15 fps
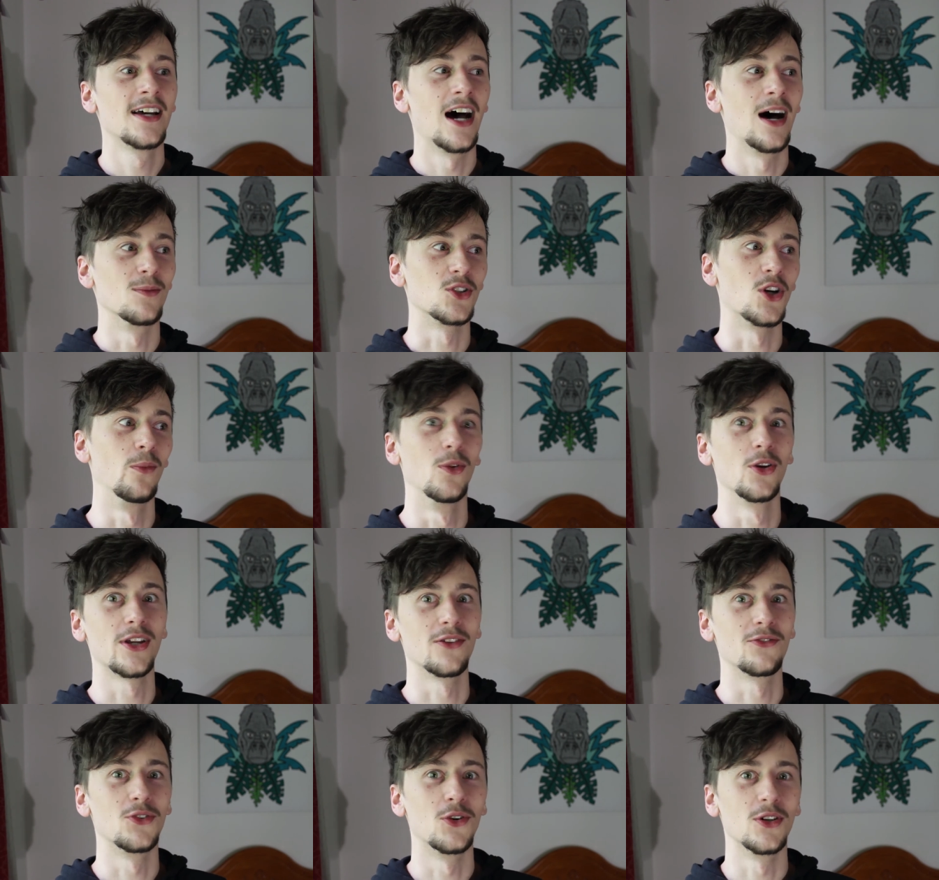um, so I'm
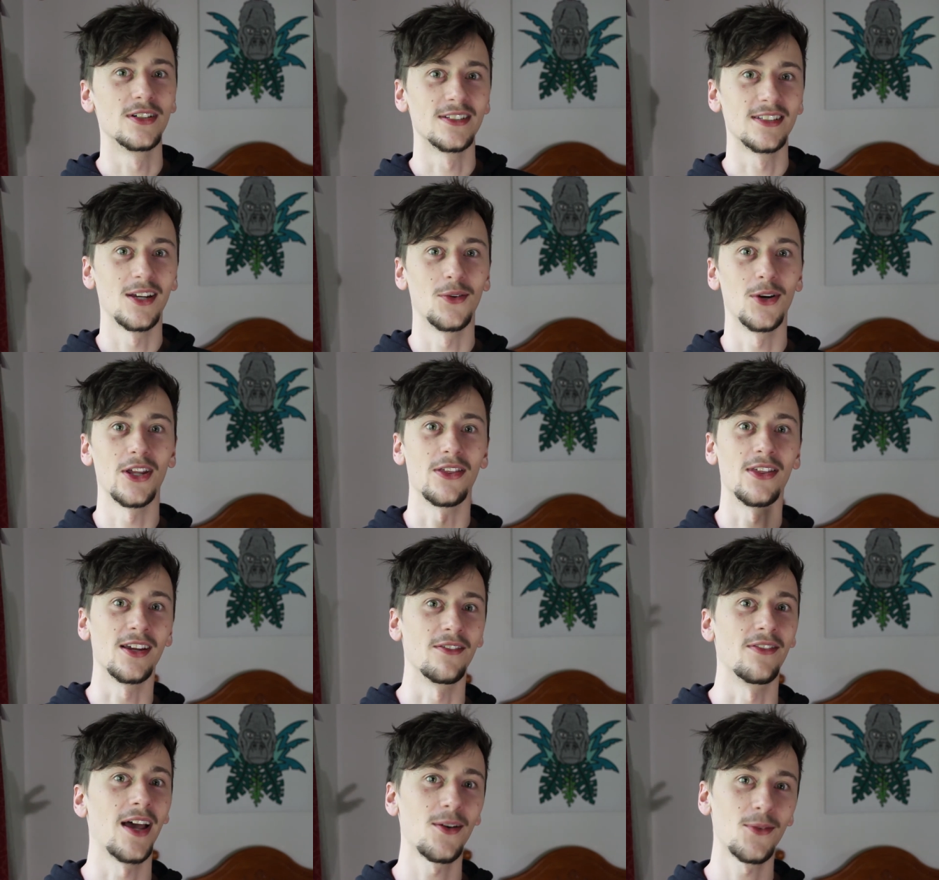looking forward to see what you think
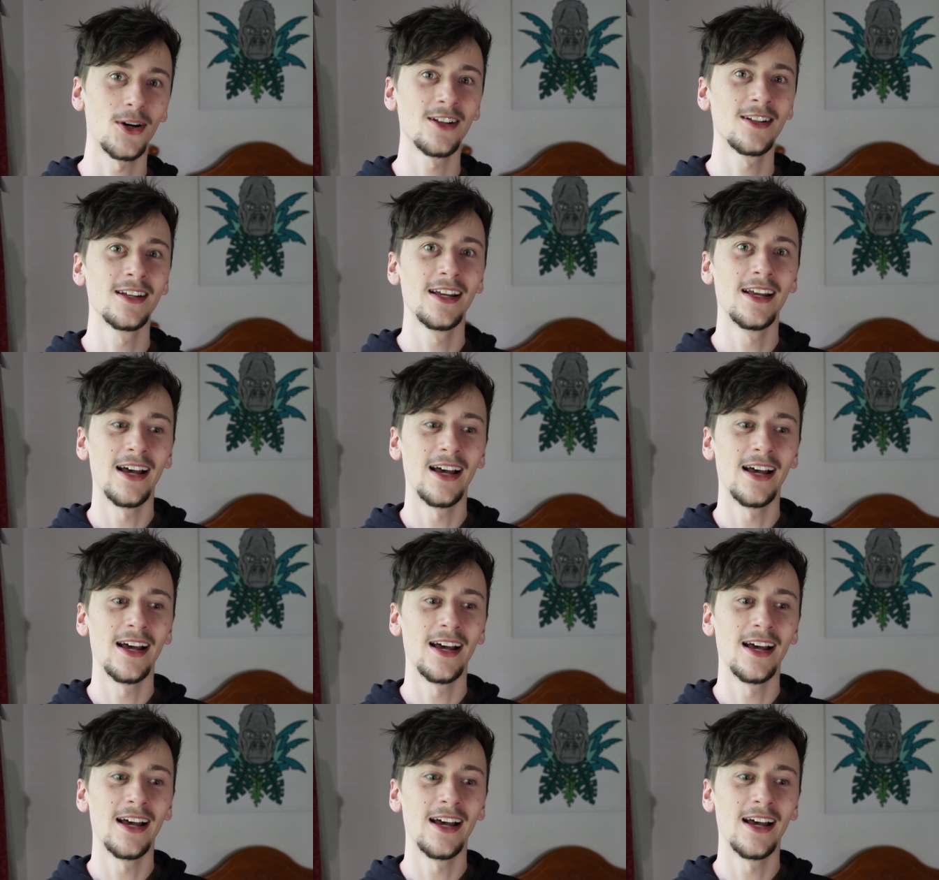of that one.